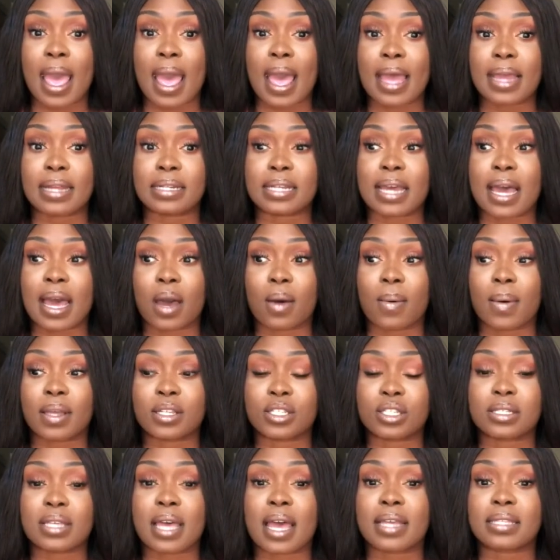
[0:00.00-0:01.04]
and how I
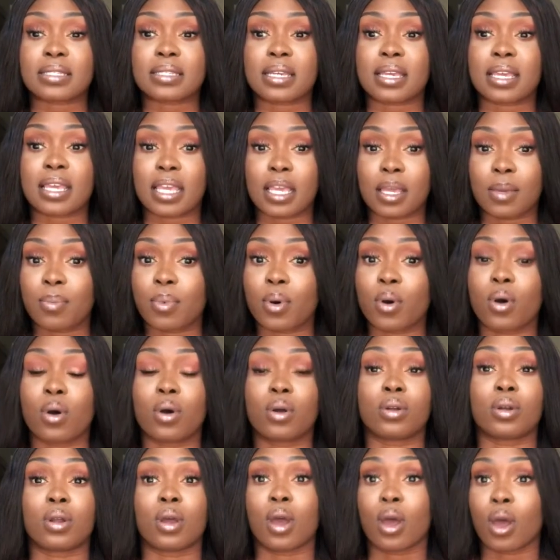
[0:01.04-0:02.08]
just had to keep
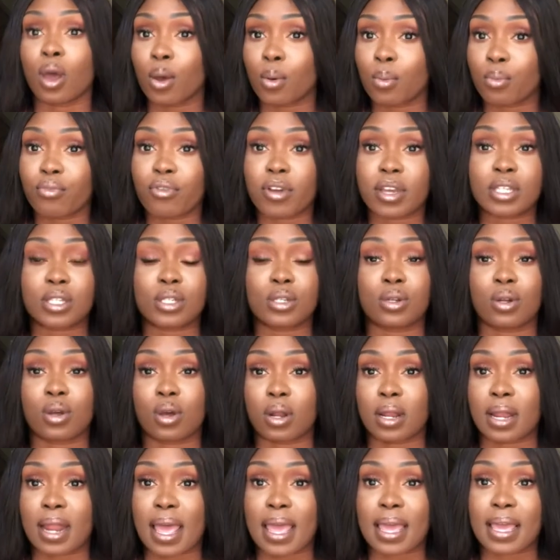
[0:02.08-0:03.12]
on pressing
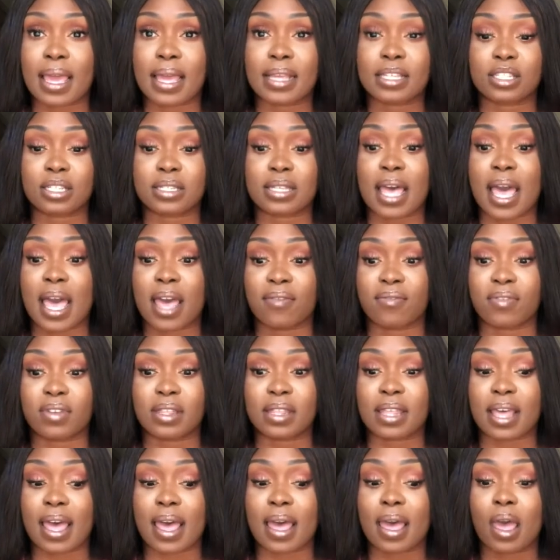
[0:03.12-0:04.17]
on, like just
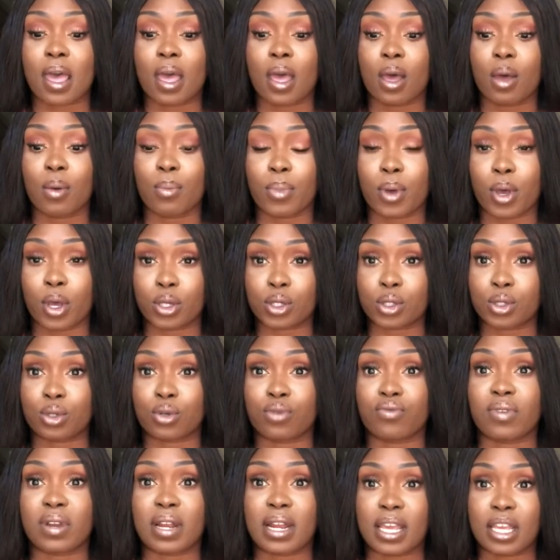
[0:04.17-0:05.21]
having that
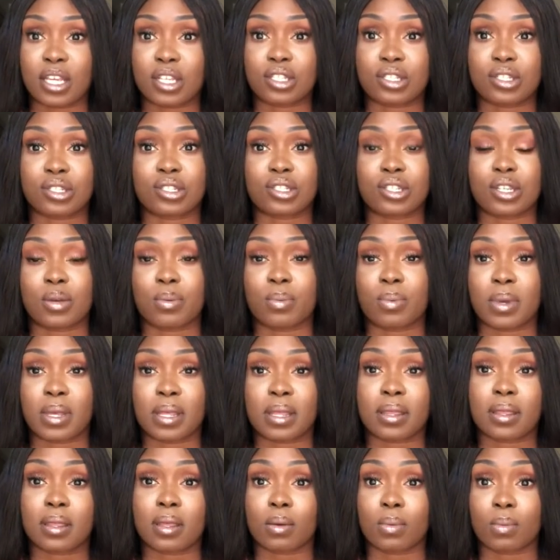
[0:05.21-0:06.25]
personal relationship
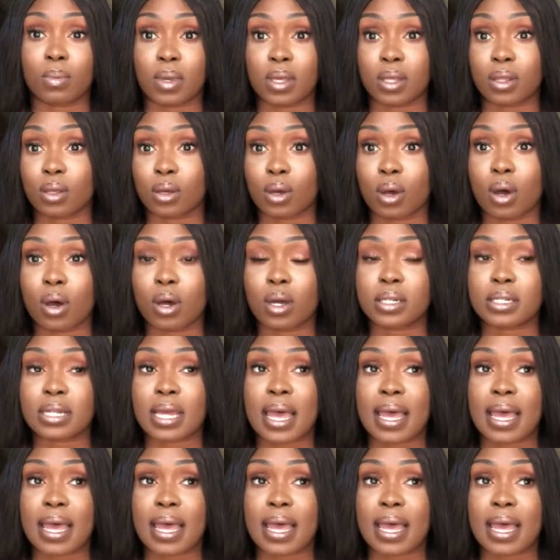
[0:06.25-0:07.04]
with God.